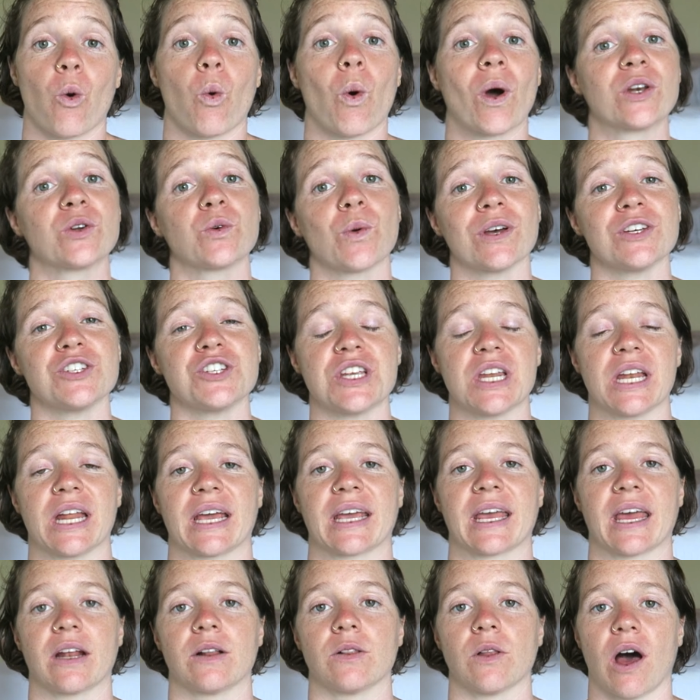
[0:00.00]
One question I
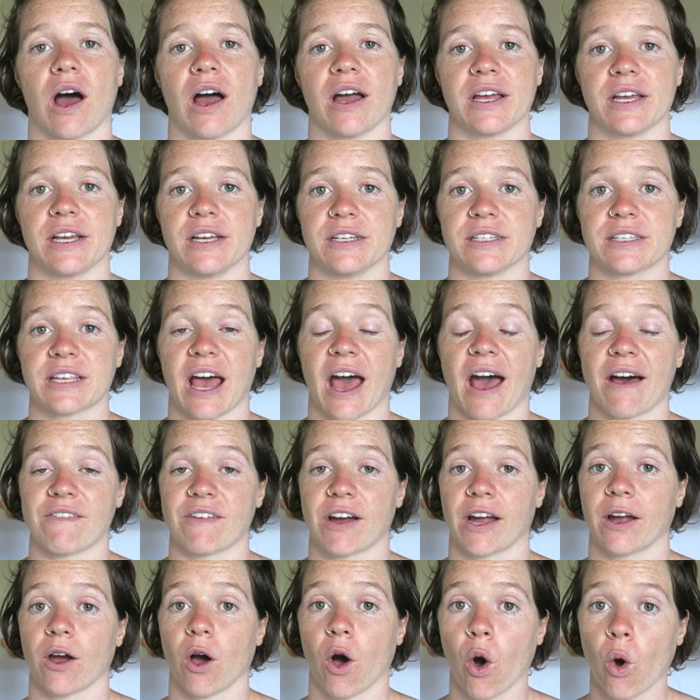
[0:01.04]
get a lot is have
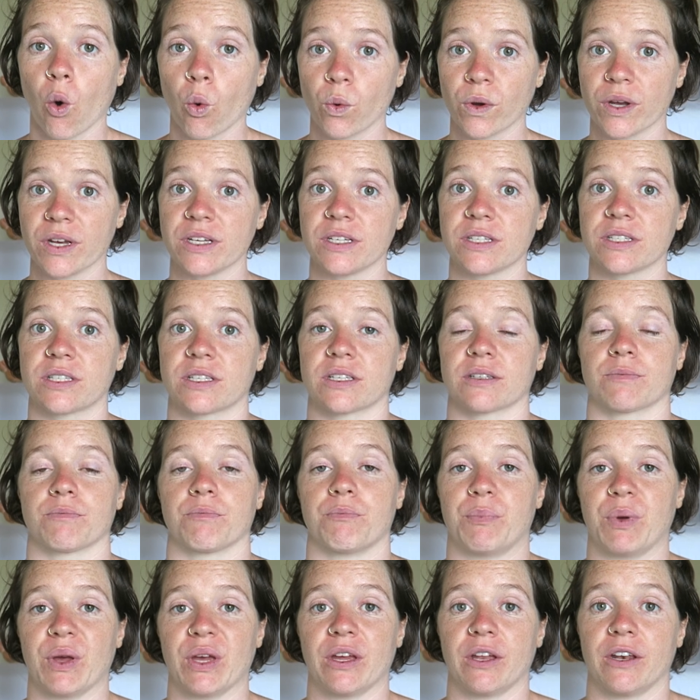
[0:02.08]
I always
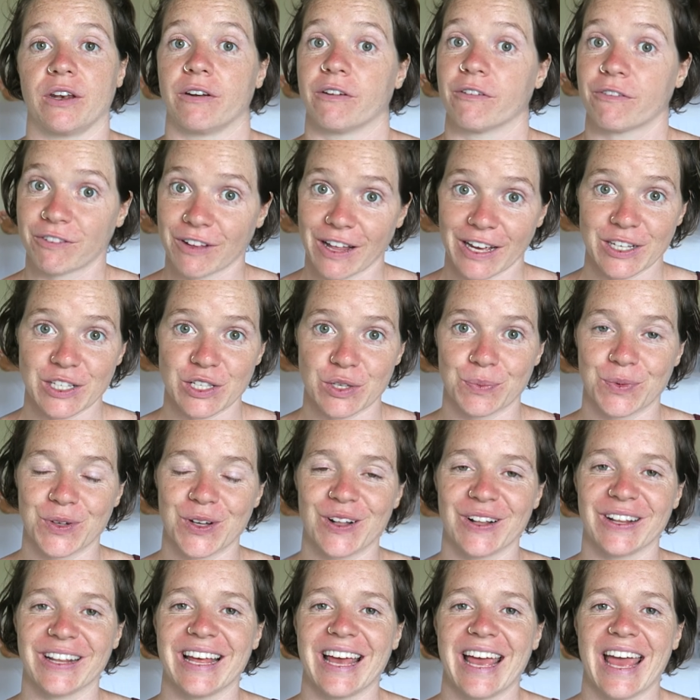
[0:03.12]
been
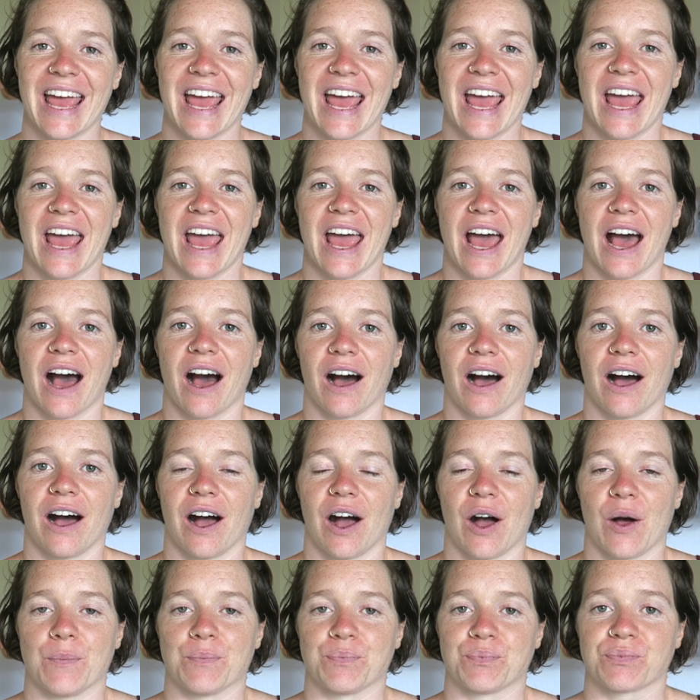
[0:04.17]
flexible?
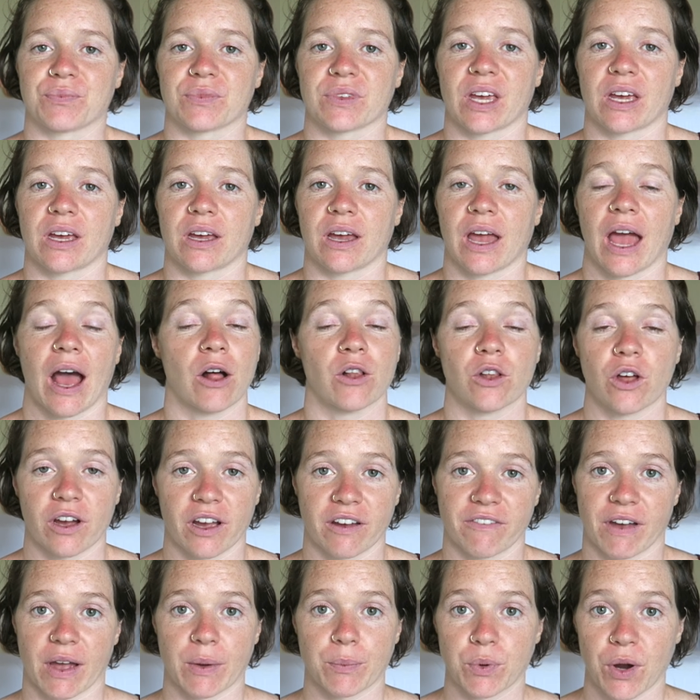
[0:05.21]
Um, how long
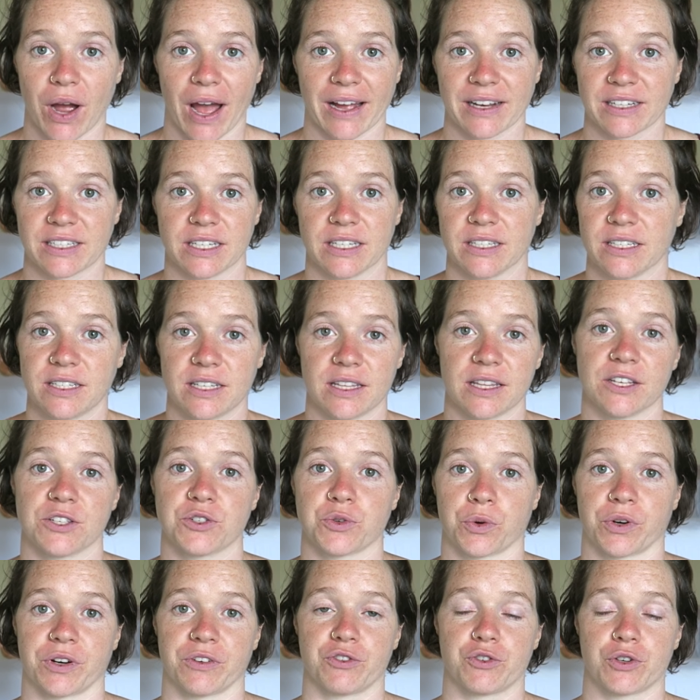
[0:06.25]
have I practiced this
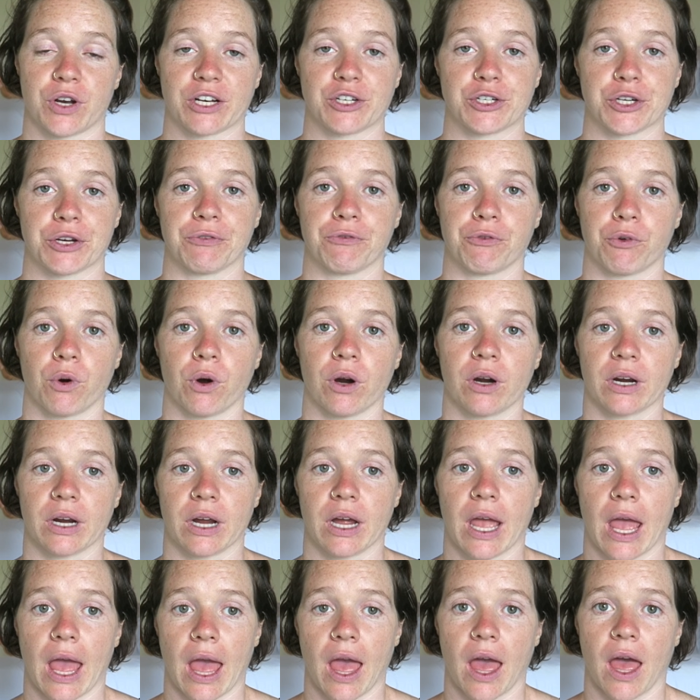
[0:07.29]
sort of stretching for?
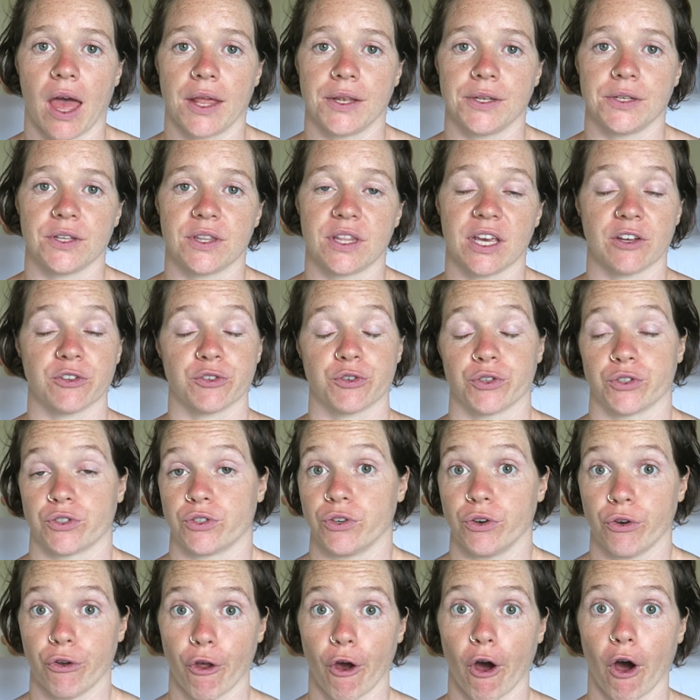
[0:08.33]
And the answer is
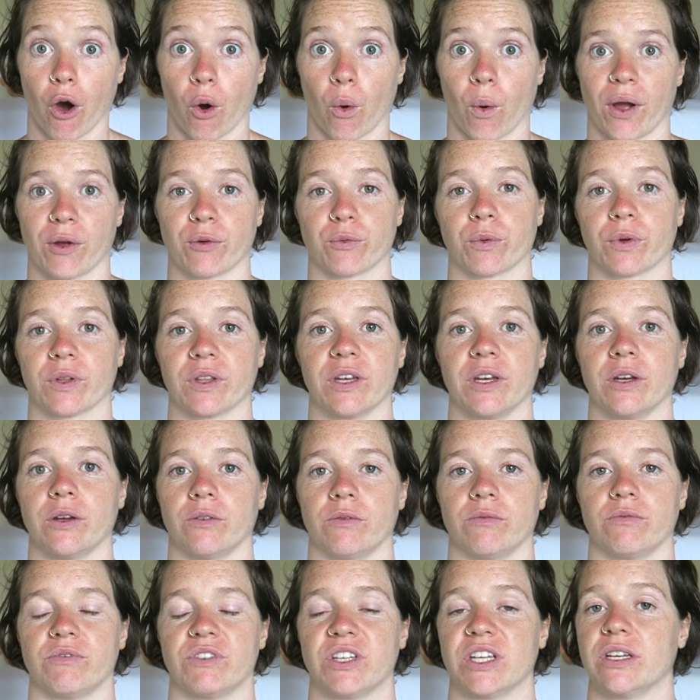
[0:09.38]
no, I really
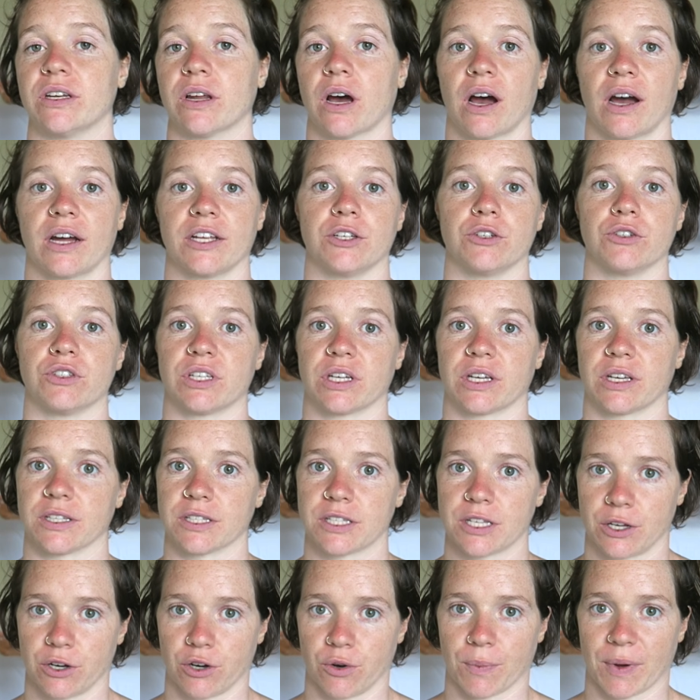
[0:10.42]
did not used to
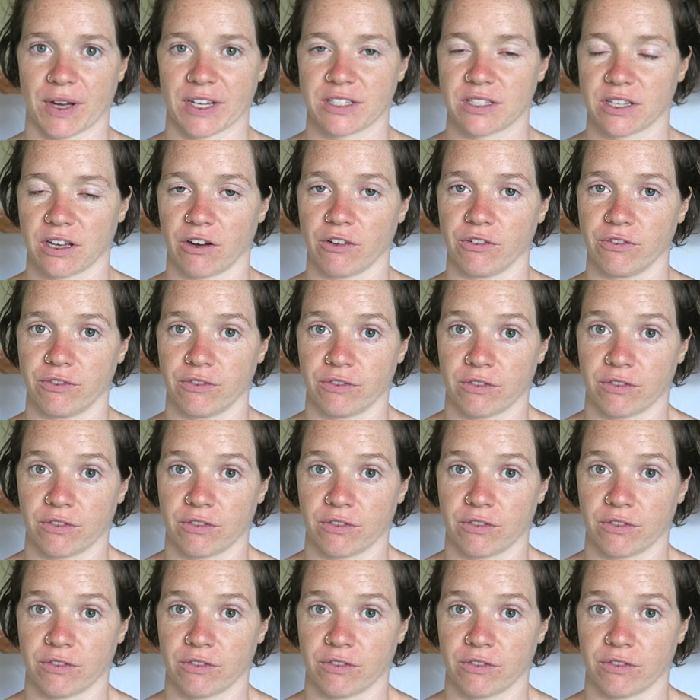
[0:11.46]
consider myself